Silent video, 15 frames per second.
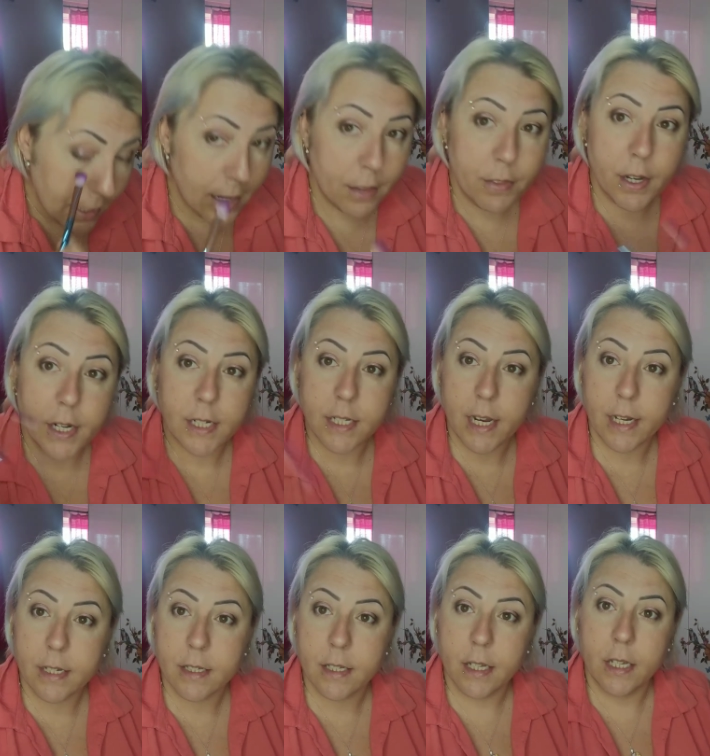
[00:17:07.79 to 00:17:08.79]
and then it
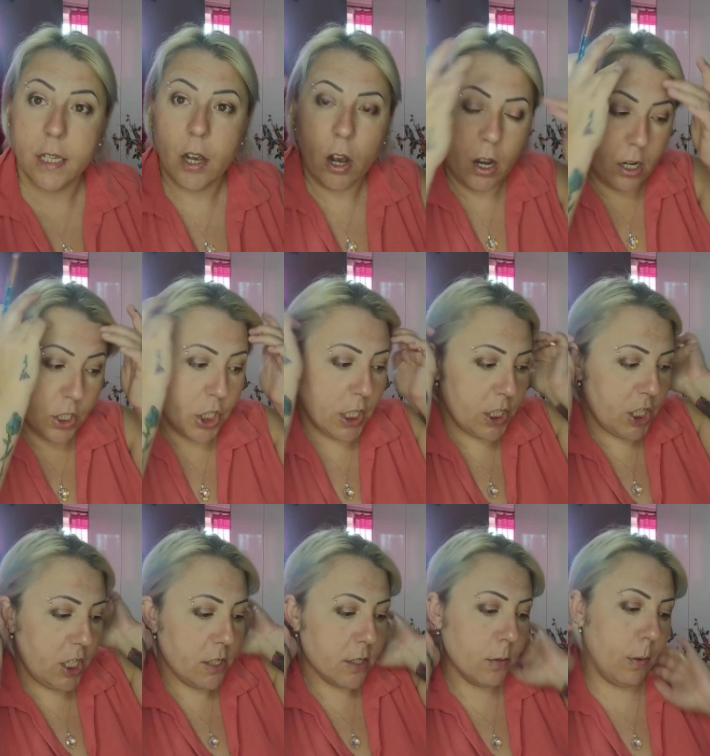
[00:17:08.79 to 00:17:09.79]
takes the harsh
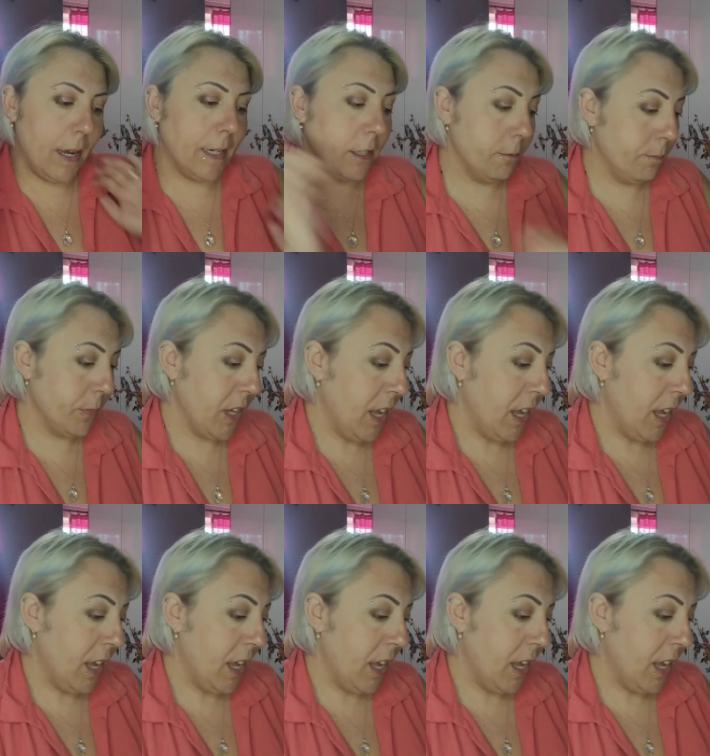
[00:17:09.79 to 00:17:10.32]
edges away.